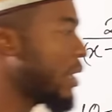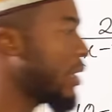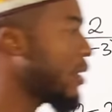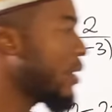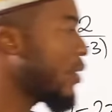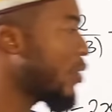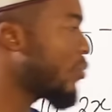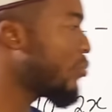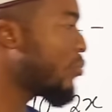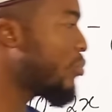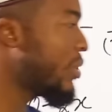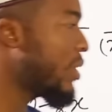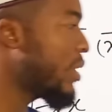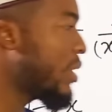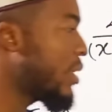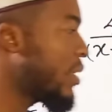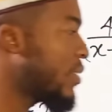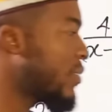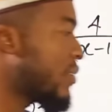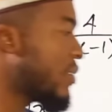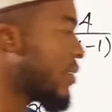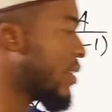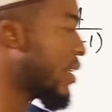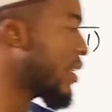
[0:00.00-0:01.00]
and our b
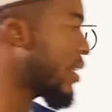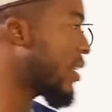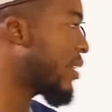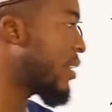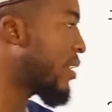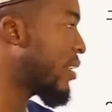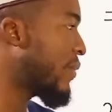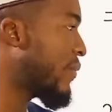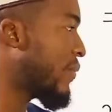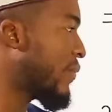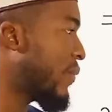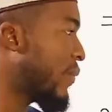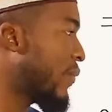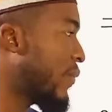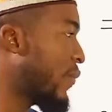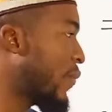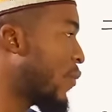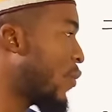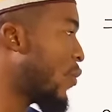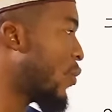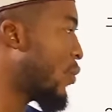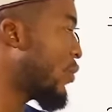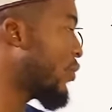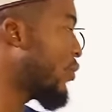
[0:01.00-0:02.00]
is negative
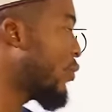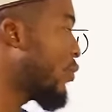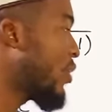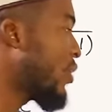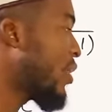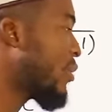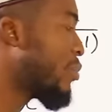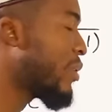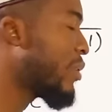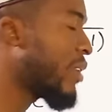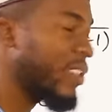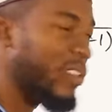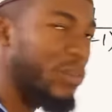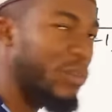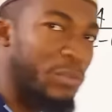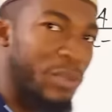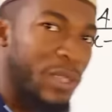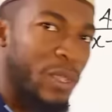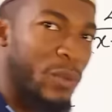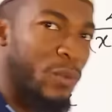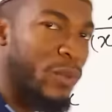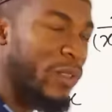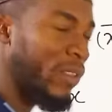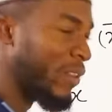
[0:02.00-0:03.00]
4, you replace
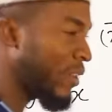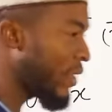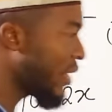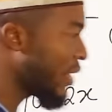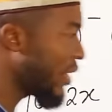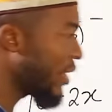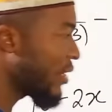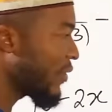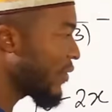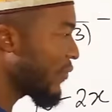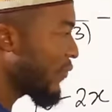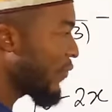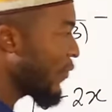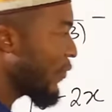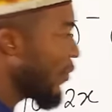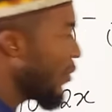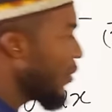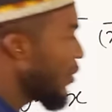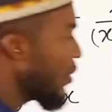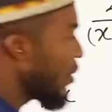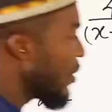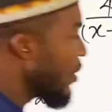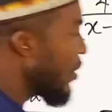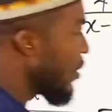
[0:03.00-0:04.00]
b with negative
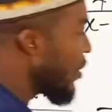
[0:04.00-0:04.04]
4.